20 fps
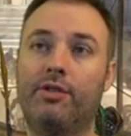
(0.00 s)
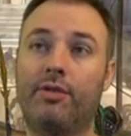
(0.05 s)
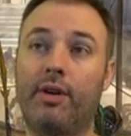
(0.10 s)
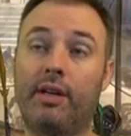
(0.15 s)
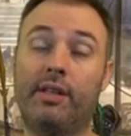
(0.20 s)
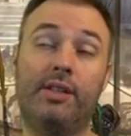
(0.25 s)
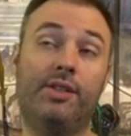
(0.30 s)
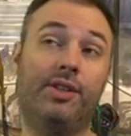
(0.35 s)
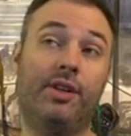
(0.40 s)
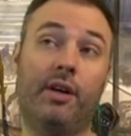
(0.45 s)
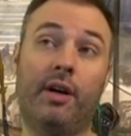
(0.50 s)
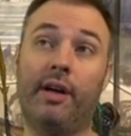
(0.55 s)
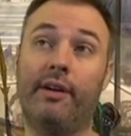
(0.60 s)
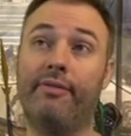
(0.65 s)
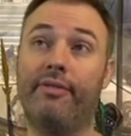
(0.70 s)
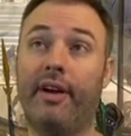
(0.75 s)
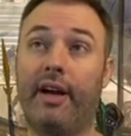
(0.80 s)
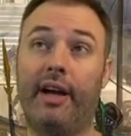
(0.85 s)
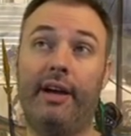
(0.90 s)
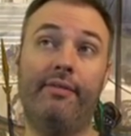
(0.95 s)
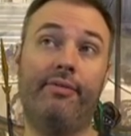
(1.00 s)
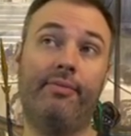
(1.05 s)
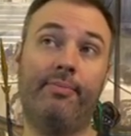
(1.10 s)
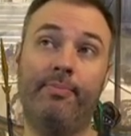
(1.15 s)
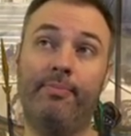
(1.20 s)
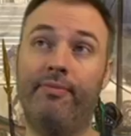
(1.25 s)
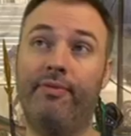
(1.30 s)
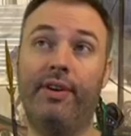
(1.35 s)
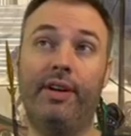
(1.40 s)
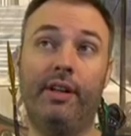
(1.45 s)
Constructed zero out of
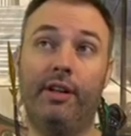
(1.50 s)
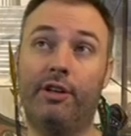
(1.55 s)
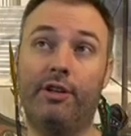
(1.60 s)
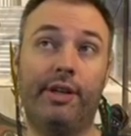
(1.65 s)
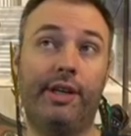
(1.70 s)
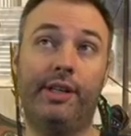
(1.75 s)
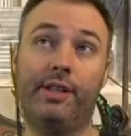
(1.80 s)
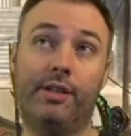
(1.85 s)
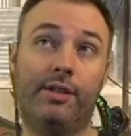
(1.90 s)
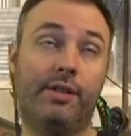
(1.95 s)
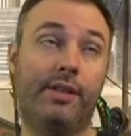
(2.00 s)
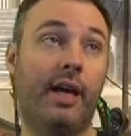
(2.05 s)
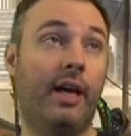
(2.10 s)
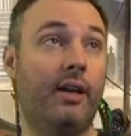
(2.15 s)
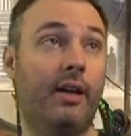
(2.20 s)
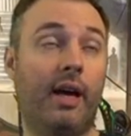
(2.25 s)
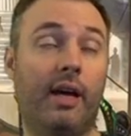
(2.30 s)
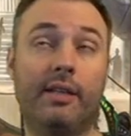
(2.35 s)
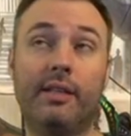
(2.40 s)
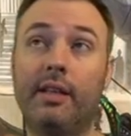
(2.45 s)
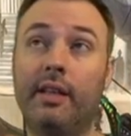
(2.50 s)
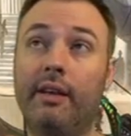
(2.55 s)
five. Vanilla creatures tend